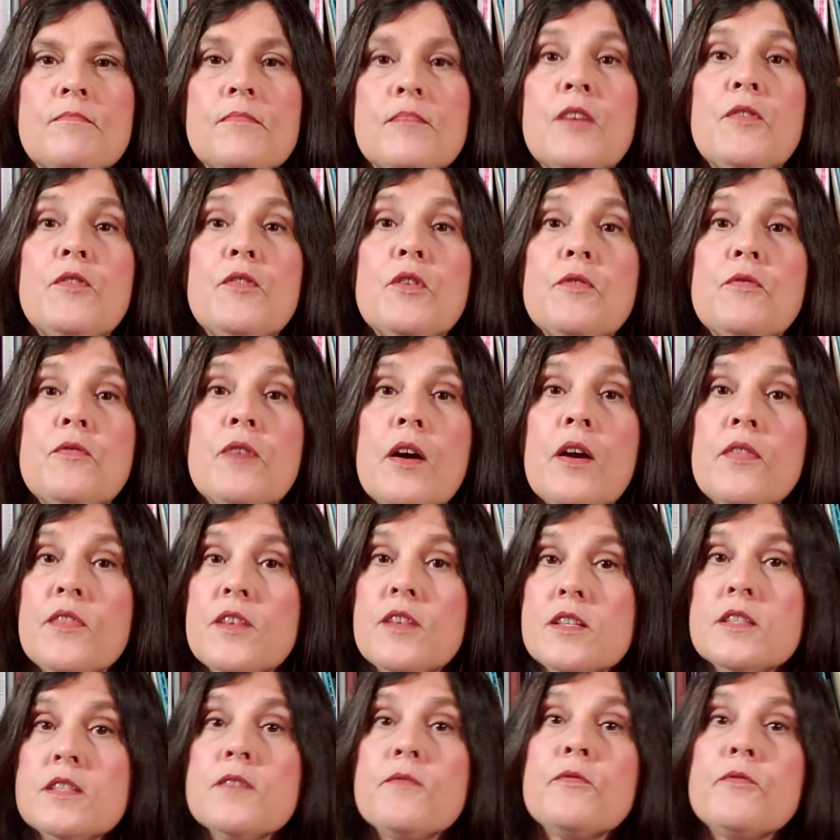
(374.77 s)
If you found
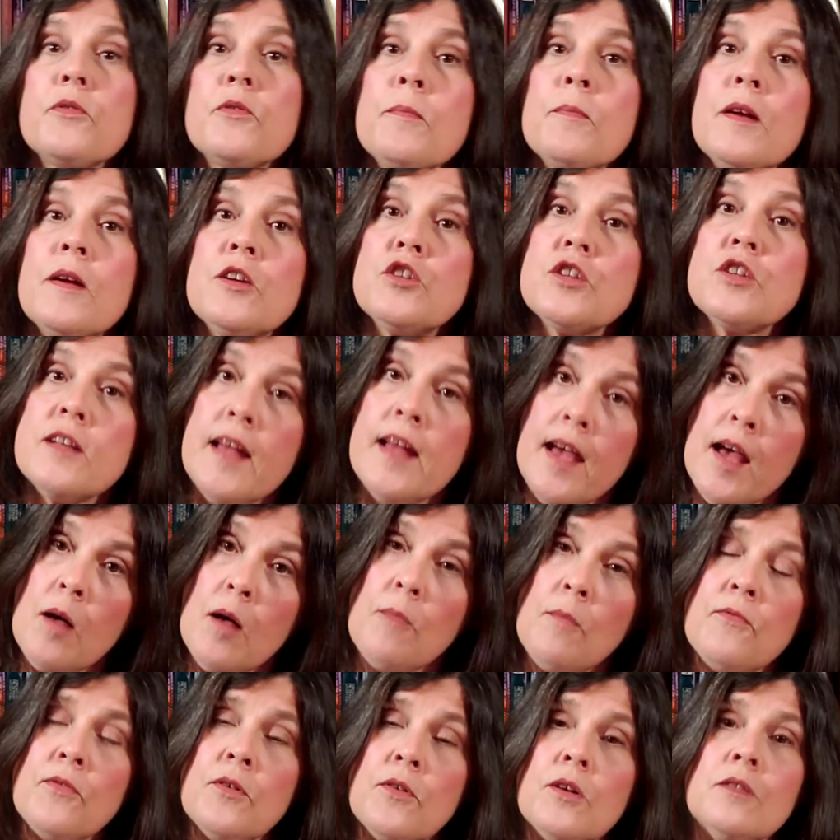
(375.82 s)
this information
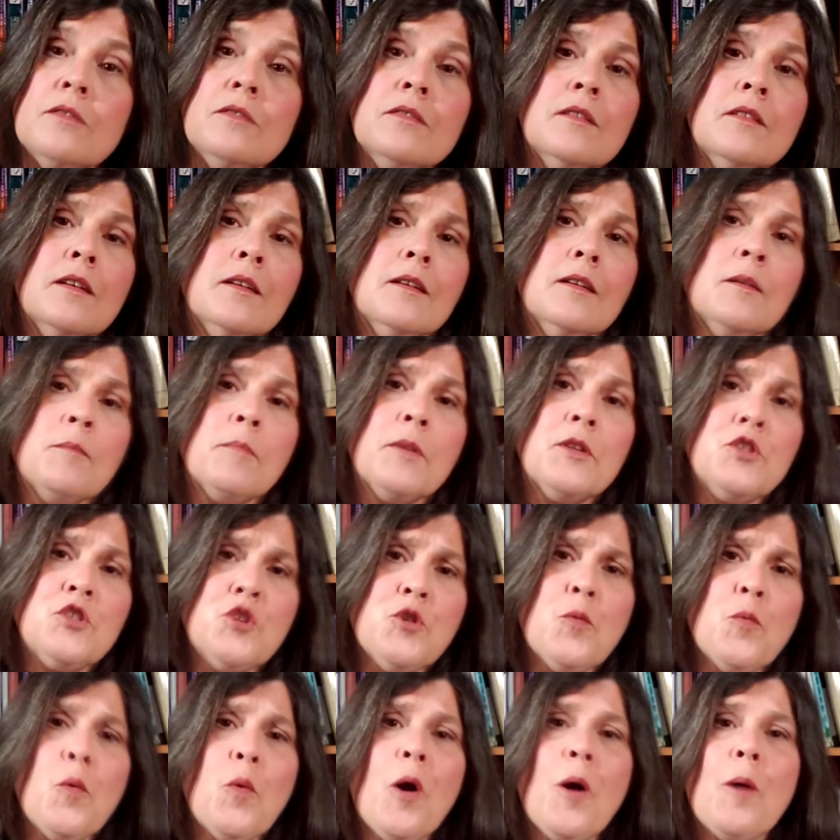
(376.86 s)
helpful, but
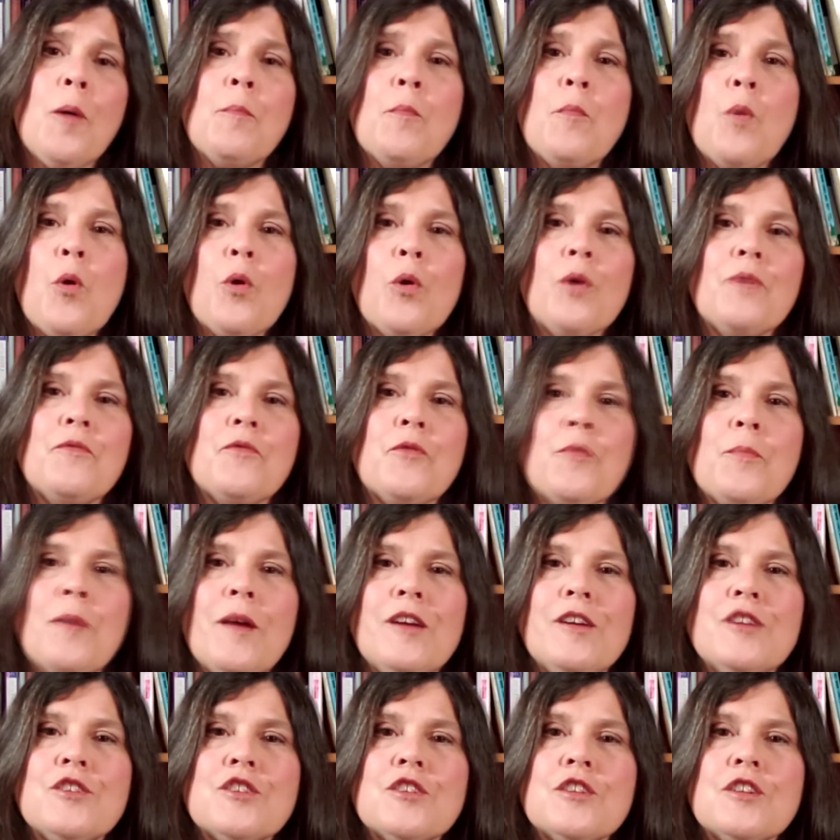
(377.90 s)
you want more
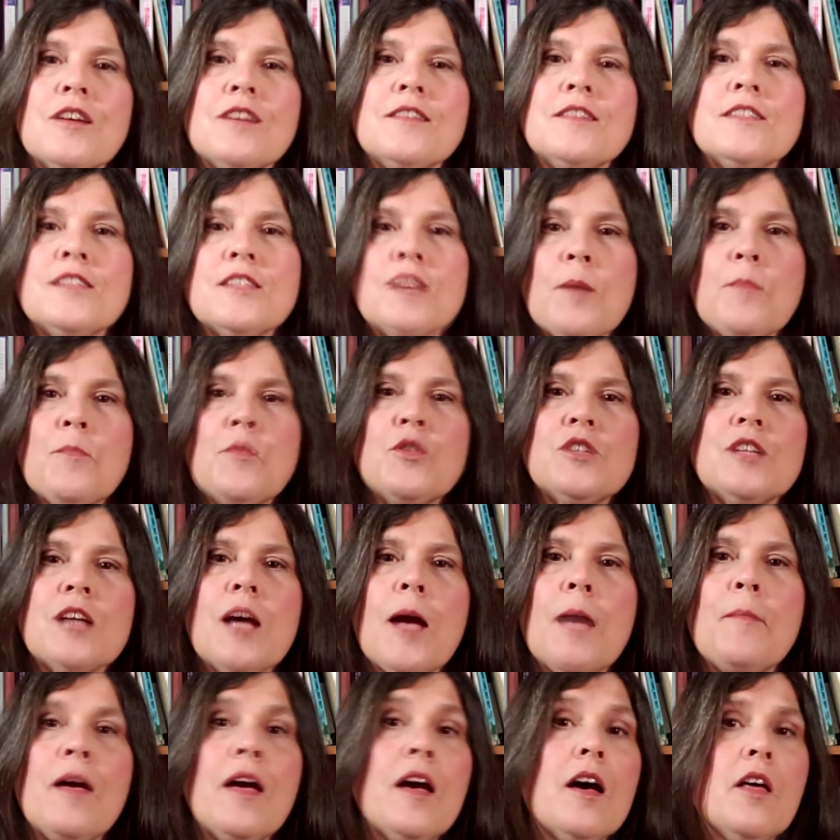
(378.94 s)
information on
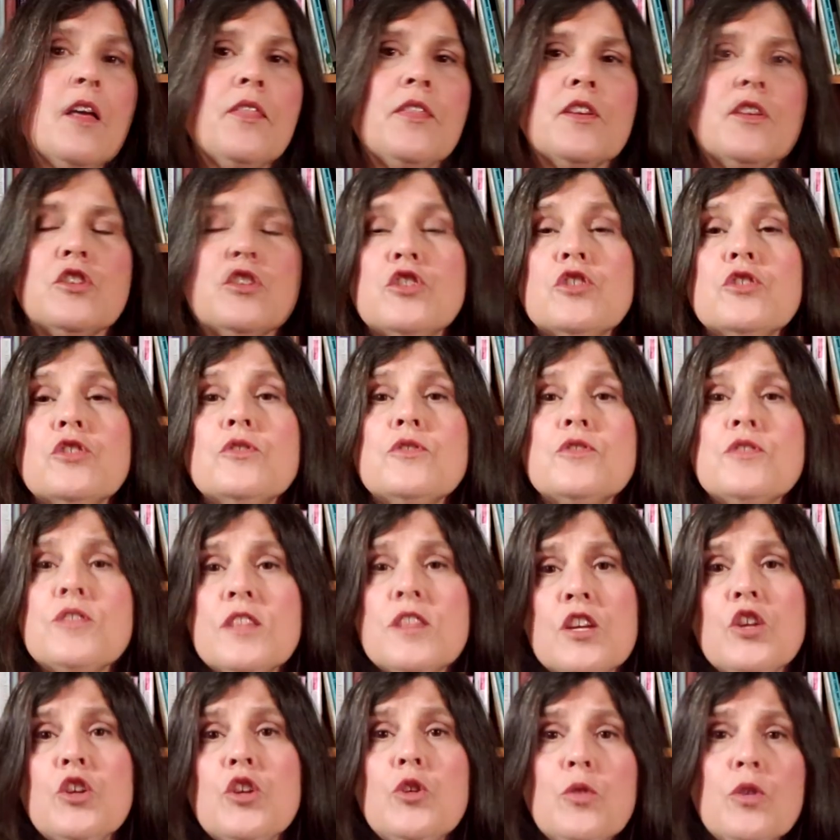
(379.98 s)
summertime health issues
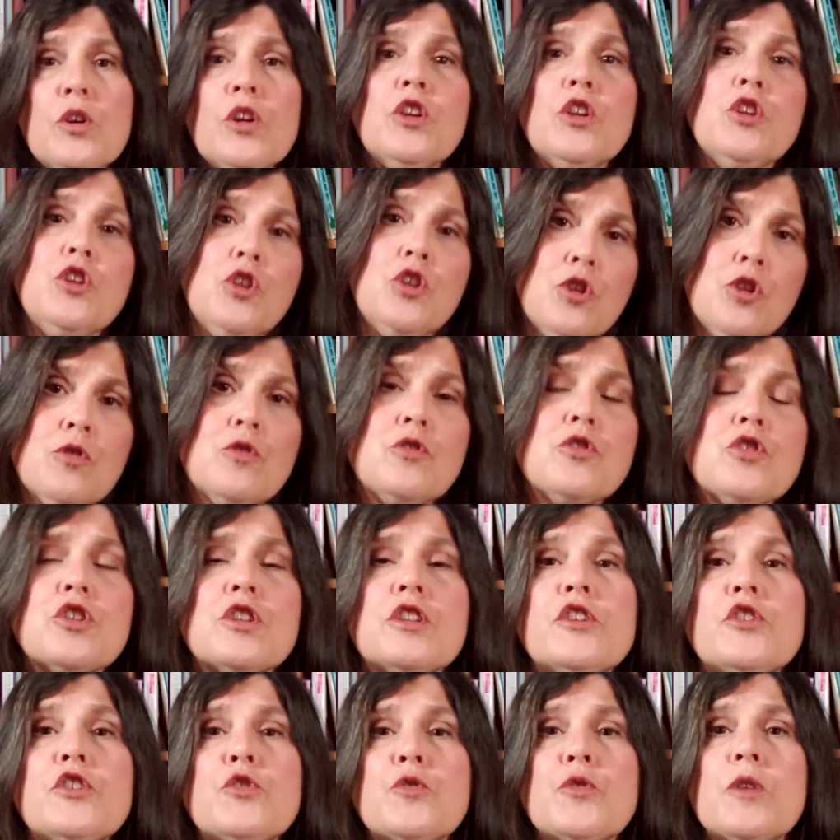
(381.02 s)
that you can
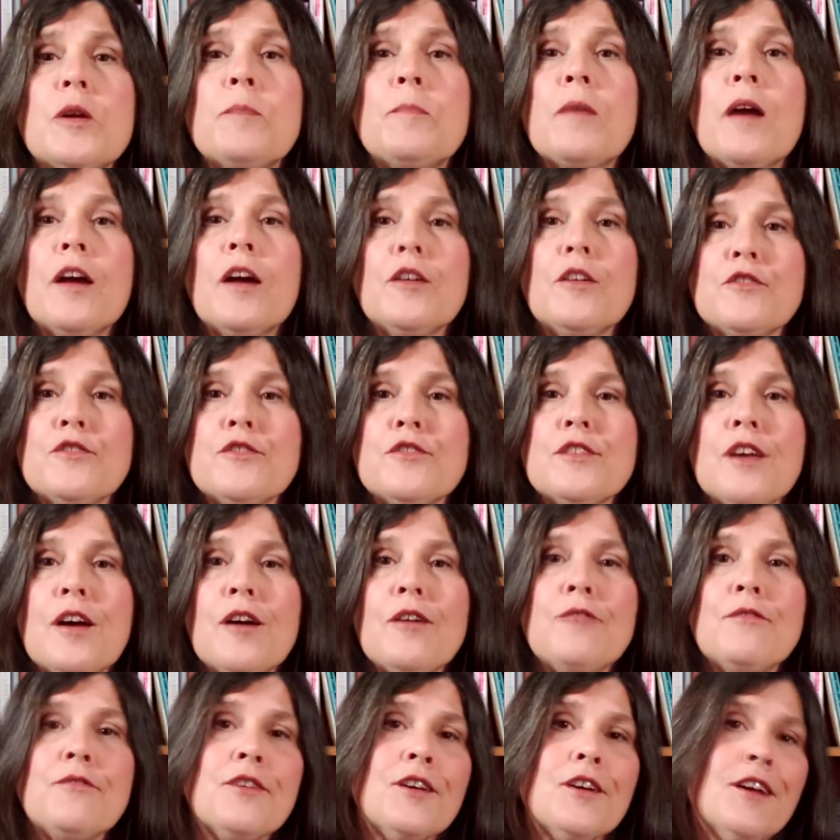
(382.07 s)
usually treat by
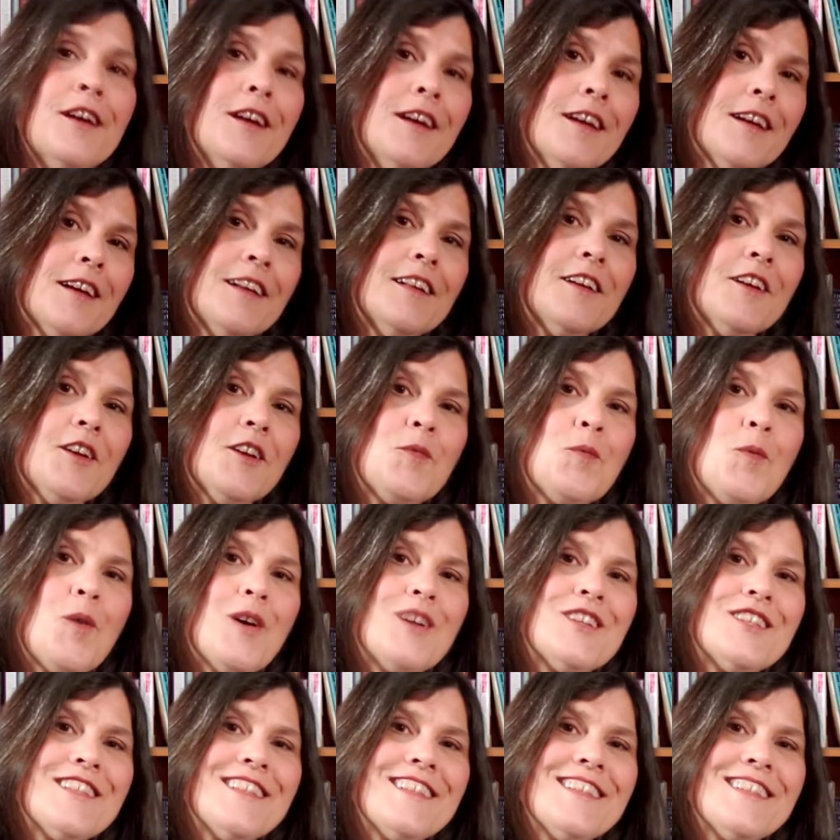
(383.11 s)
yourself, click and watch